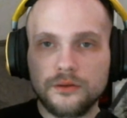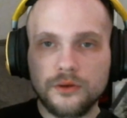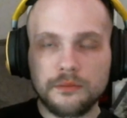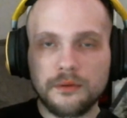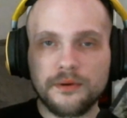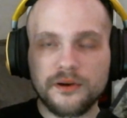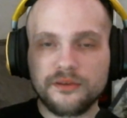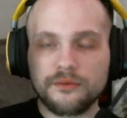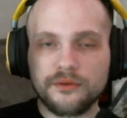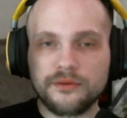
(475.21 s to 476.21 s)
normal
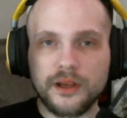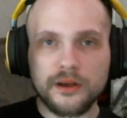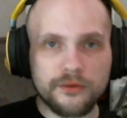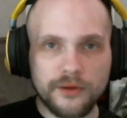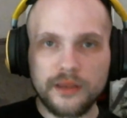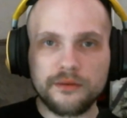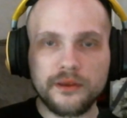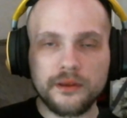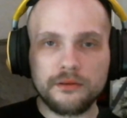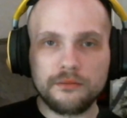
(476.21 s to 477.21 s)
person will say are
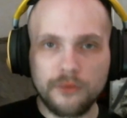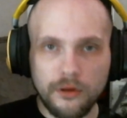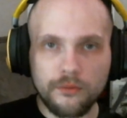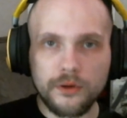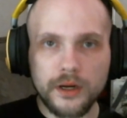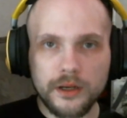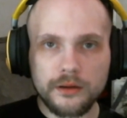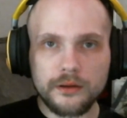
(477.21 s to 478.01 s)
crazy, won't work,